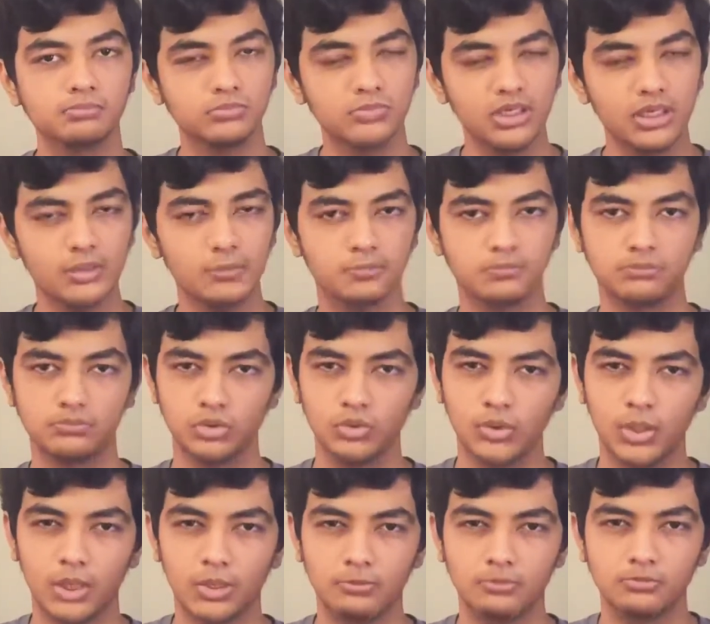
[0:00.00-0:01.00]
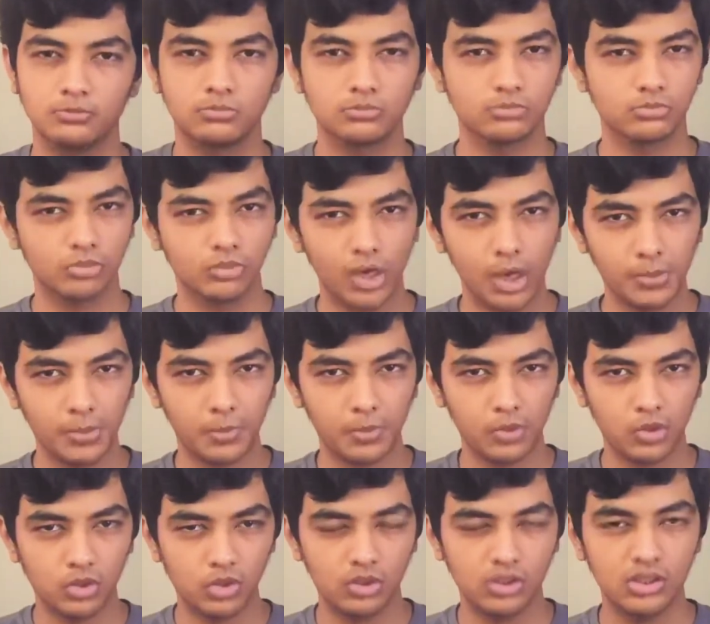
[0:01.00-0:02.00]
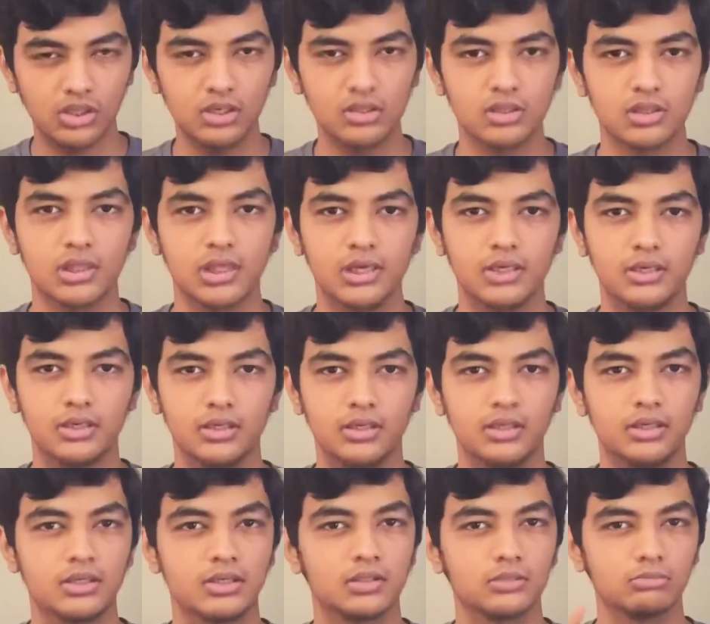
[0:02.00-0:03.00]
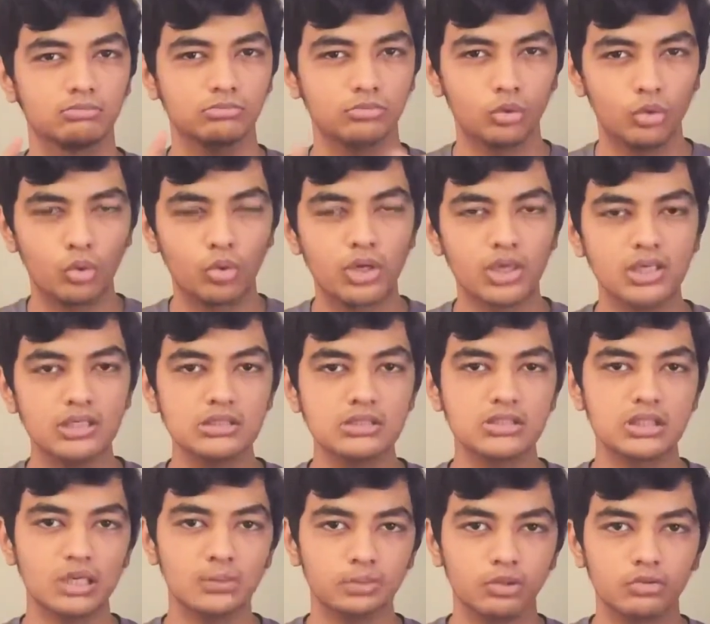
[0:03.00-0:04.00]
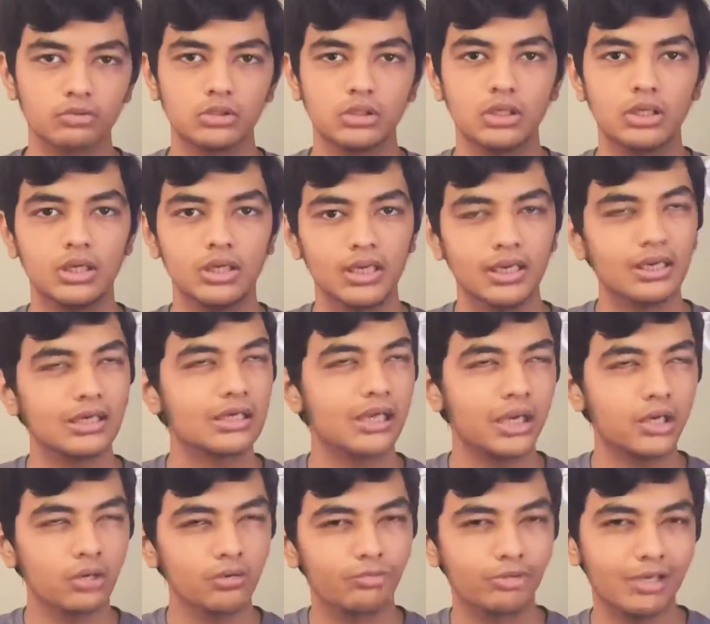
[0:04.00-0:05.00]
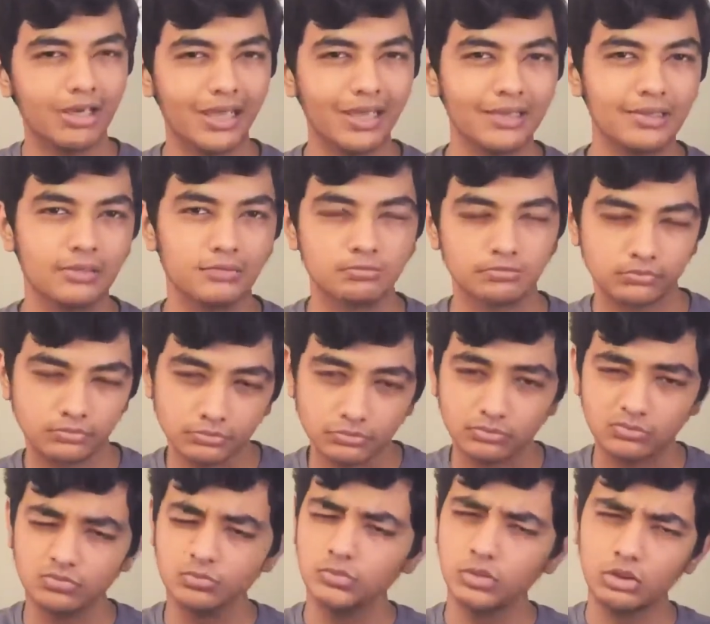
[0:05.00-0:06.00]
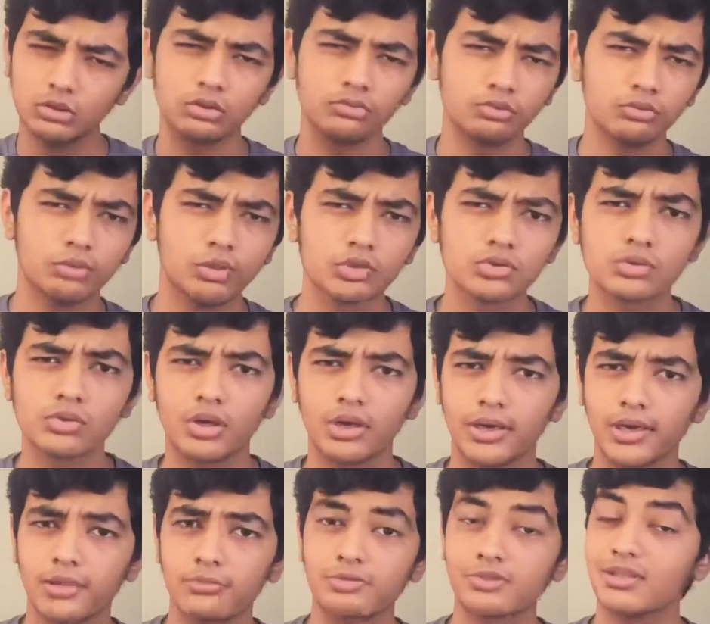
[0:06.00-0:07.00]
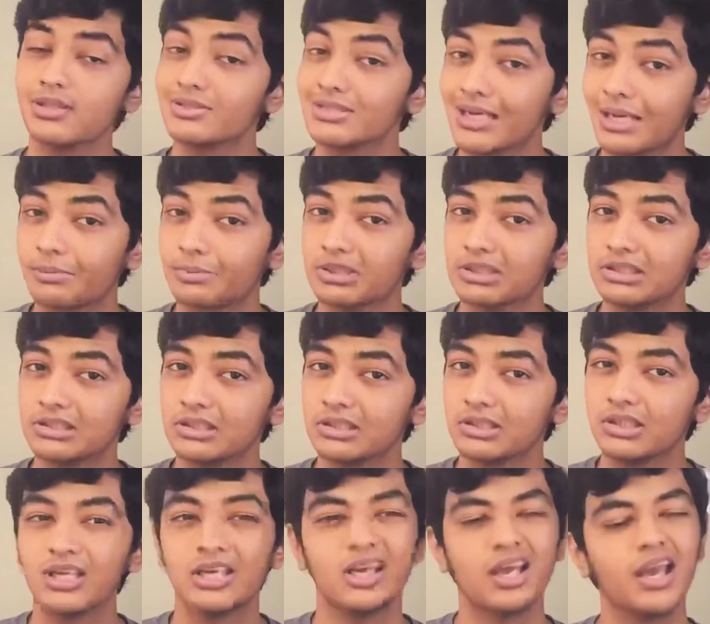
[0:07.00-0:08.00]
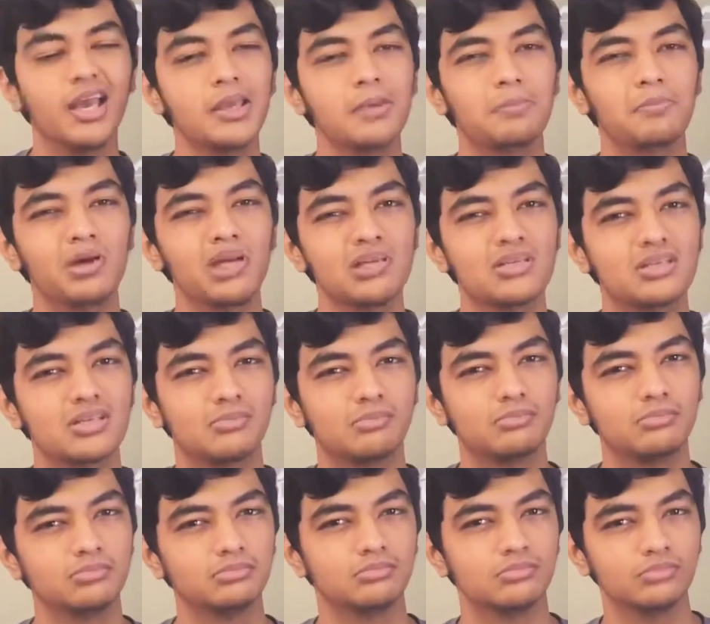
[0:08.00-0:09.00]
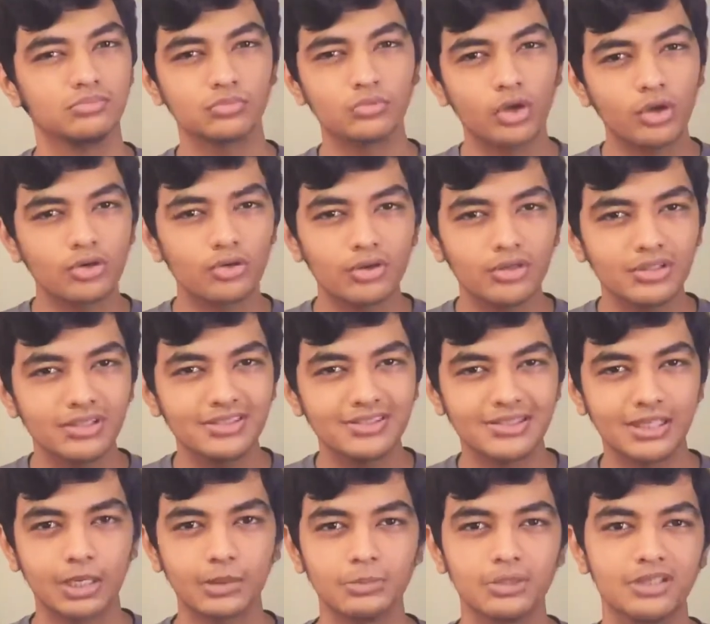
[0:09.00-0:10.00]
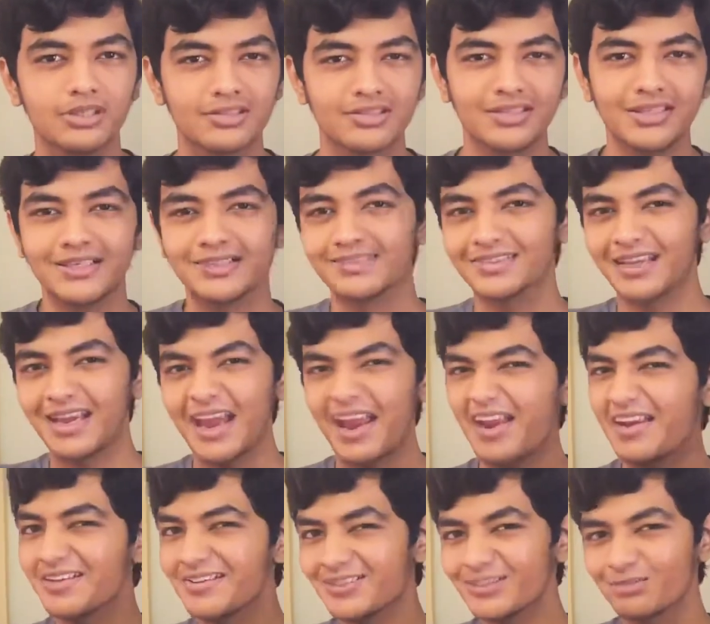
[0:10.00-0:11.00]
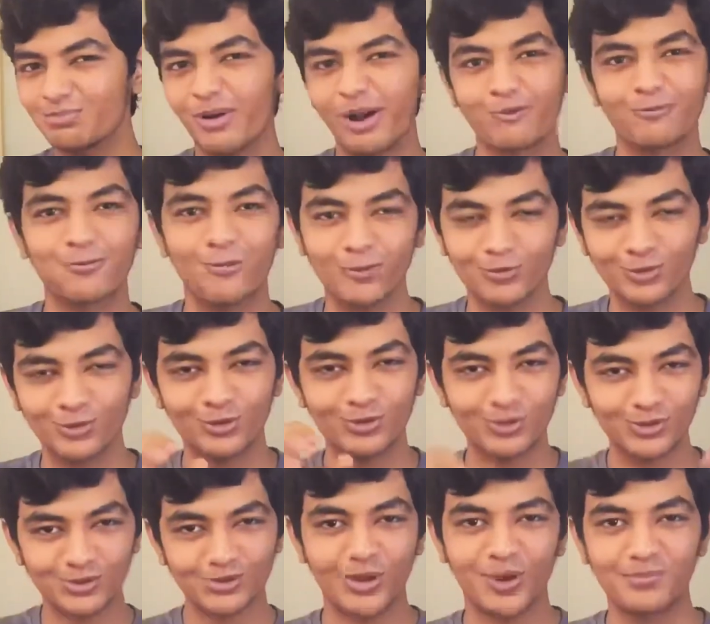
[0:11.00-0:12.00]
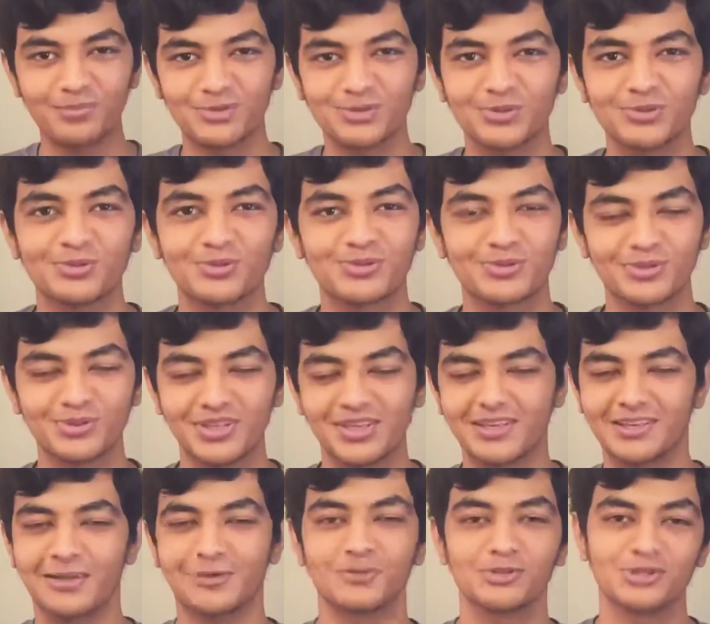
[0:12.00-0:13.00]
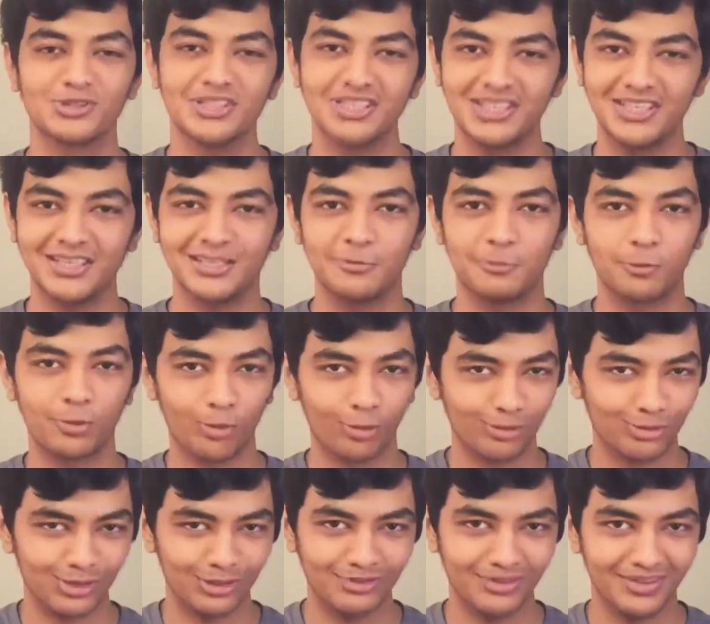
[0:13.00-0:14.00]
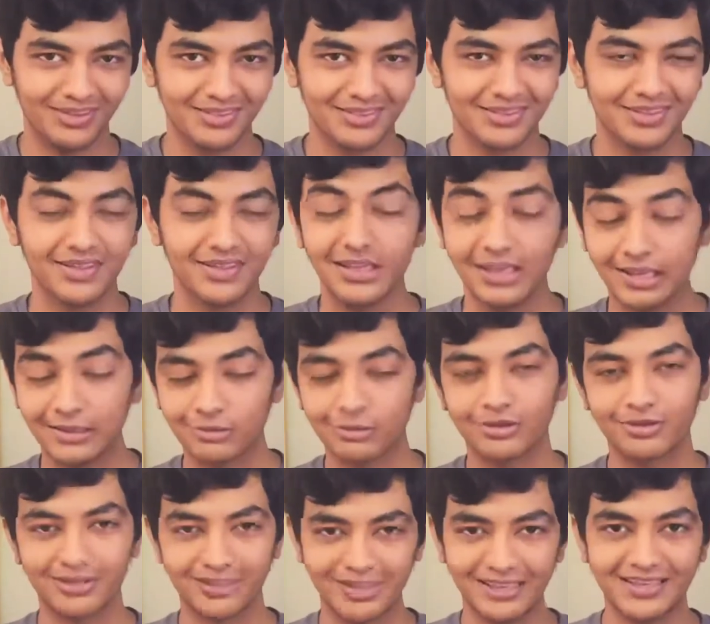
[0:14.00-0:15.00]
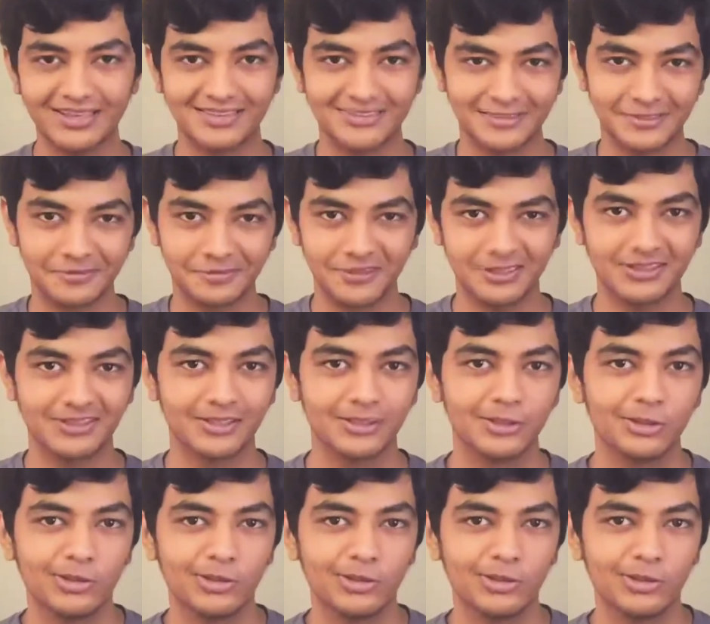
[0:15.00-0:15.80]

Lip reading: yeah, you can grab upon your needs, and it's okay type of, it kind of like we want to announce a tablet, hey, but not only tablets, let's add the smartphones on the top too. So they announced the 8 Pro series, sorry, 8 series.